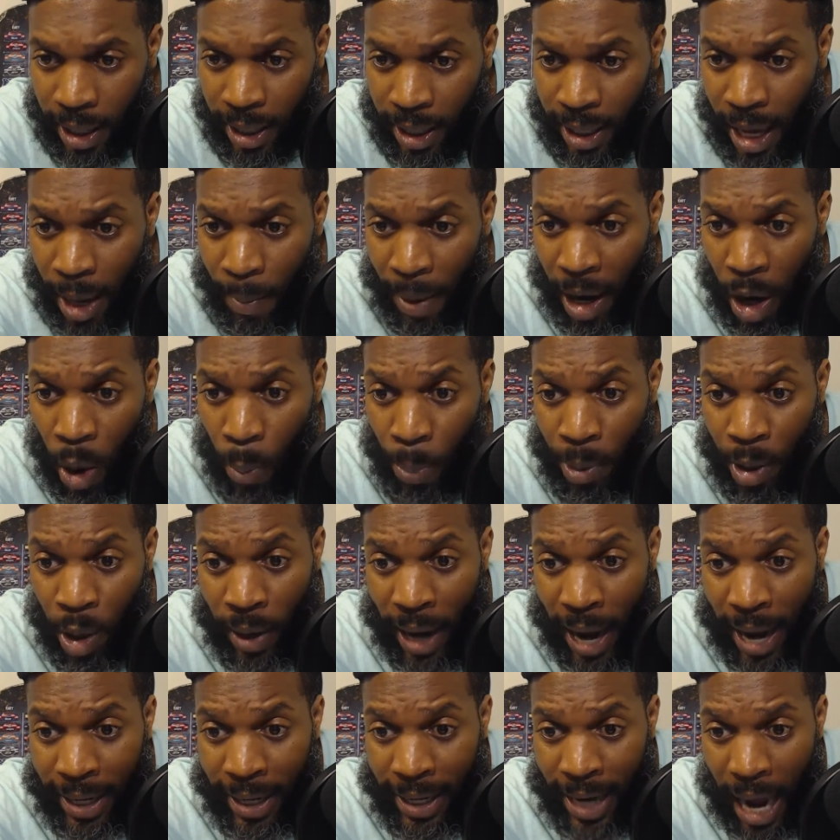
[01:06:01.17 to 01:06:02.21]
Yeah, man, I hope you
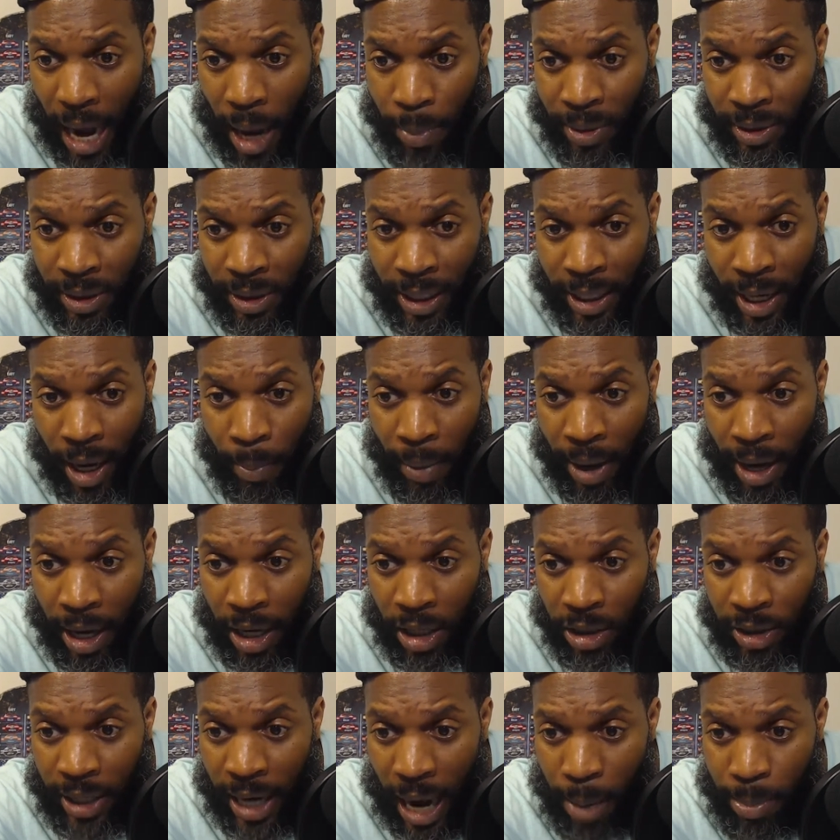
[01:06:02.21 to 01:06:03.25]
don't got Dobbins in there, man,
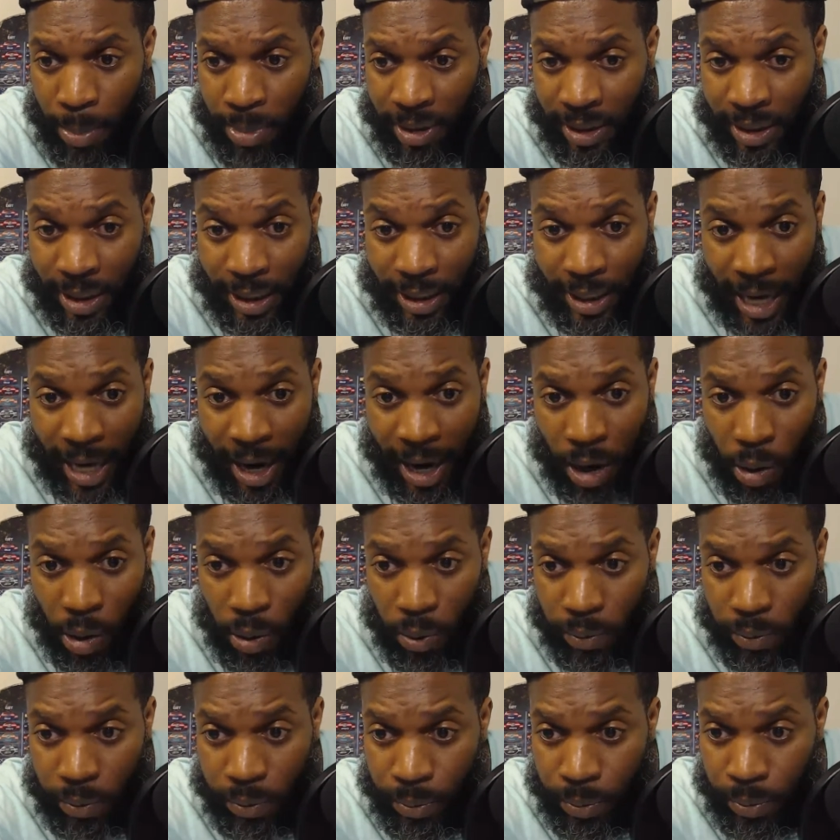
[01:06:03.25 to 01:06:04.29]
because Dobbins is out.